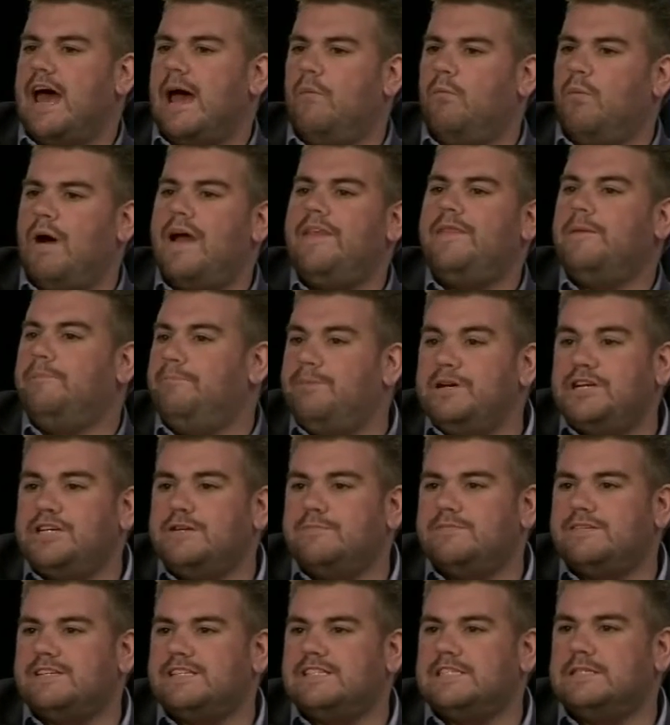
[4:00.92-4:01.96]
where the
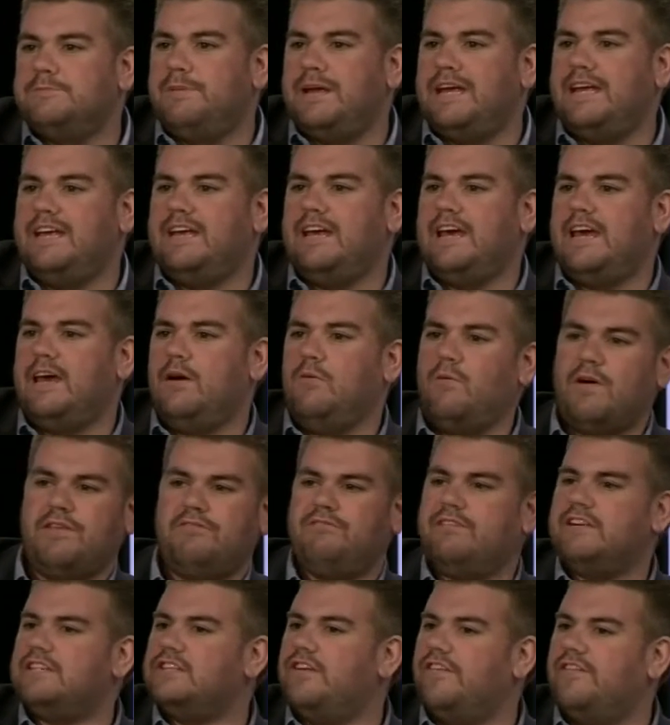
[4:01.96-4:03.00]
bishops are speaking,
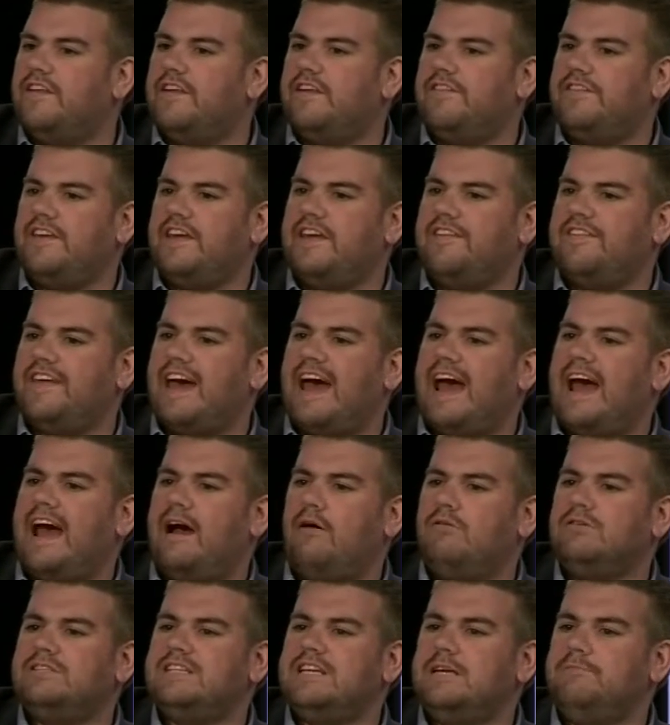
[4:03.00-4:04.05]
whether it's on the
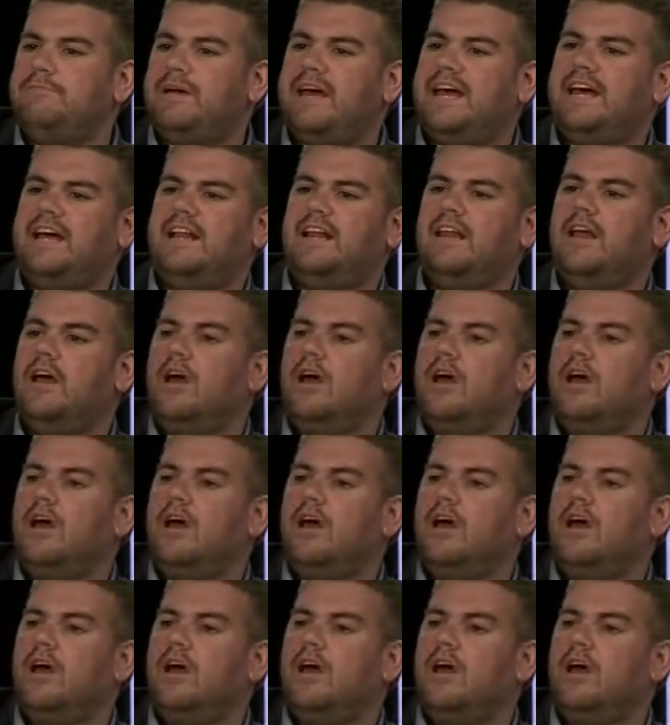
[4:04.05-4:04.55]
housing bill,